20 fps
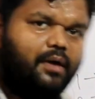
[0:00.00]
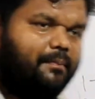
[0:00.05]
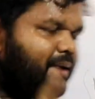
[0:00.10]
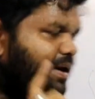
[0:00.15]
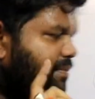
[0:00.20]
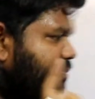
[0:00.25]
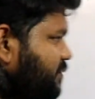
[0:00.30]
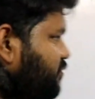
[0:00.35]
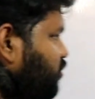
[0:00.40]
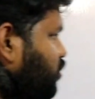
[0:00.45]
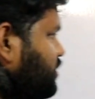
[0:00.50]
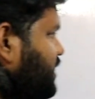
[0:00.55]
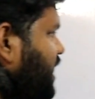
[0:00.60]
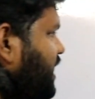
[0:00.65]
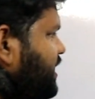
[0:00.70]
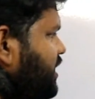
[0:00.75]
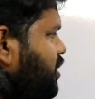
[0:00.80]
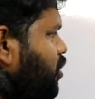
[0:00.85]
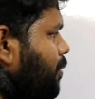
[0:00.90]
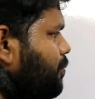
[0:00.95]
But before
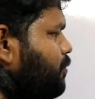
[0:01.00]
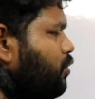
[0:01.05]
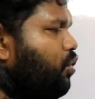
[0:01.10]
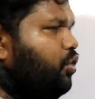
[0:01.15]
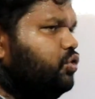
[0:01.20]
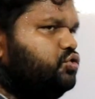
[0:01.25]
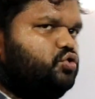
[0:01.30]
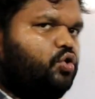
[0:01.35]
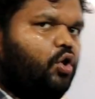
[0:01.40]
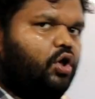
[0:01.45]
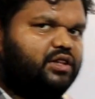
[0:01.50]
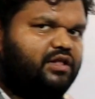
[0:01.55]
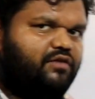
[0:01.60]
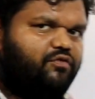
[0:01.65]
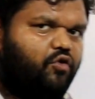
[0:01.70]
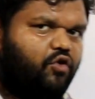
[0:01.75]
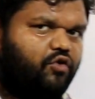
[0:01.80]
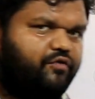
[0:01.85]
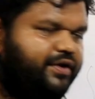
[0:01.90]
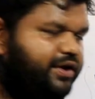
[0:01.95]
that you have to go through all the
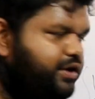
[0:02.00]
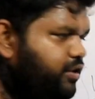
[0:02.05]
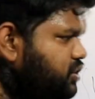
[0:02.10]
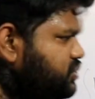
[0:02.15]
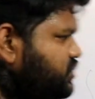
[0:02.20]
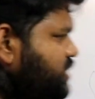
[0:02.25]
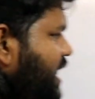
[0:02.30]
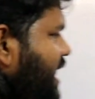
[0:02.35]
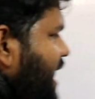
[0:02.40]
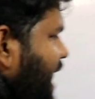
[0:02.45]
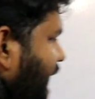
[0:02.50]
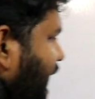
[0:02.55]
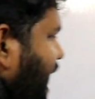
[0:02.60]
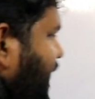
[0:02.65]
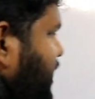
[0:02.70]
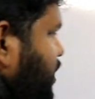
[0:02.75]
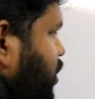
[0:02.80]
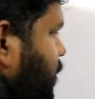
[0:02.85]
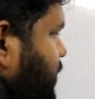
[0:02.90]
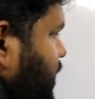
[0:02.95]
4 videos
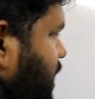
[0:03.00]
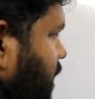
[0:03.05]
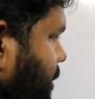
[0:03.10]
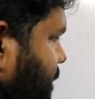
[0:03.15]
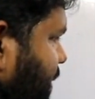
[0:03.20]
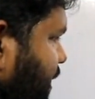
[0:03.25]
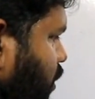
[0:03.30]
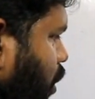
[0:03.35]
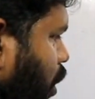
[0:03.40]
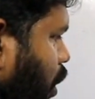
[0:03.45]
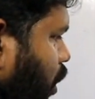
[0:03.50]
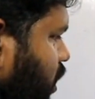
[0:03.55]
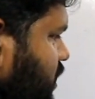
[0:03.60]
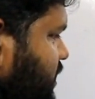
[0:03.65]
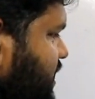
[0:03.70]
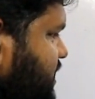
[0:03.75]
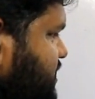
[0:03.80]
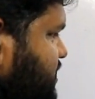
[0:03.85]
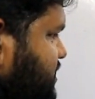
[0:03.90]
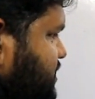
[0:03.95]
and you have to complete all
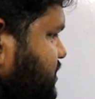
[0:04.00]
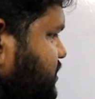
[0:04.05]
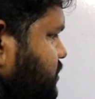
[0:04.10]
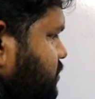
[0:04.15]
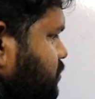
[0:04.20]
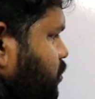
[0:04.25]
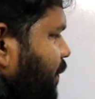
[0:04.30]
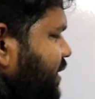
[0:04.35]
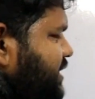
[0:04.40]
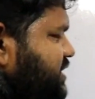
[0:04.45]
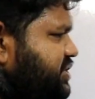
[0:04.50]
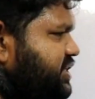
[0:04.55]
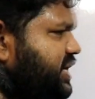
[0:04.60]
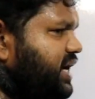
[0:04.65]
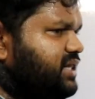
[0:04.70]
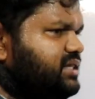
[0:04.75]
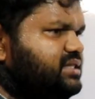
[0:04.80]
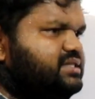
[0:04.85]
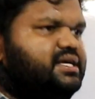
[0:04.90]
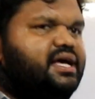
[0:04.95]
these
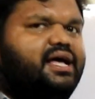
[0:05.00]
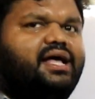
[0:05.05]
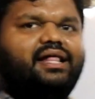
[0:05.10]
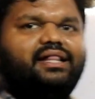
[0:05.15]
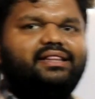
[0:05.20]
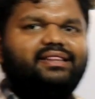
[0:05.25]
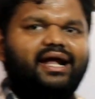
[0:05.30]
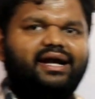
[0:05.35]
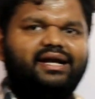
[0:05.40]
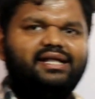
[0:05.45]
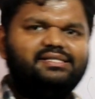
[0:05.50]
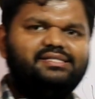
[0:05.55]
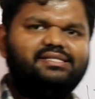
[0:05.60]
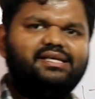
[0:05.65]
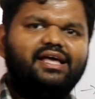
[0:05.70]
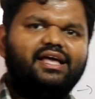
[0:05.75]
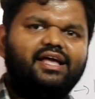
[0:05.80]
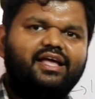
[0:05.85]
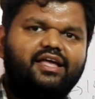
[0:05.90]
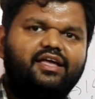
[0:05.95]
questions that
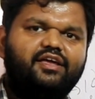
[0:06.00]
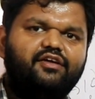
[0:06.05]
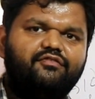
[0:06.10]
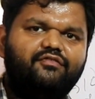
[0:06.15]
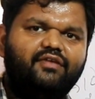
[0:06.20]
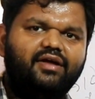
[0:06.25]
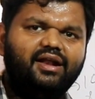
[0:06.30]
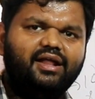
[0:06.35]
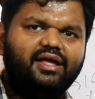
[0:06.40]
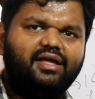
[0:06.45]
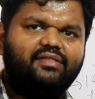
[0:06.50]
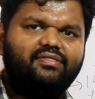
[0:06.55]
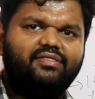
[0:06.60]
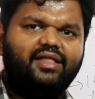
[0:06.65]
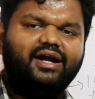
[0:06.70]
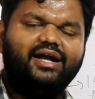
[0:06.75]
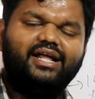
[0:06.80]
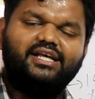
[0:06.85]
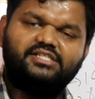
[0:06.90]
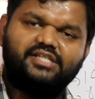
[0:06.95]
is given in
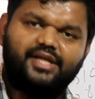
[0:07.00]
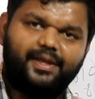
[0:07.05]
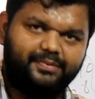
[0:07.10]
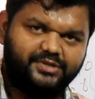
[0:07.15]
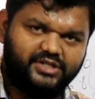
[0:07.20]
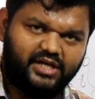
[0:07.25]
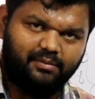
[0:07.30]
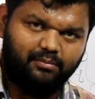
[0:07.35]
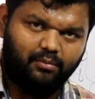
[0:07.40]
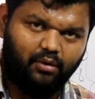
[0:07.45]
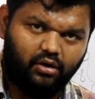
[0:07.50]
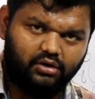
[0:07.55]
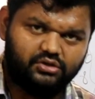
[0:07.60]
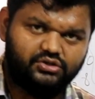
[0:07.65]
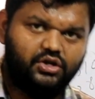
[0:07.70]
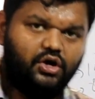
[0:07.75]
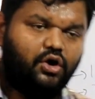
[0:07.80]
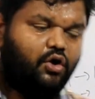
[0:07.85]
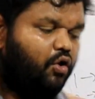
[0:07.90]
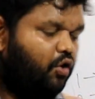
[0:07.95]
the description box.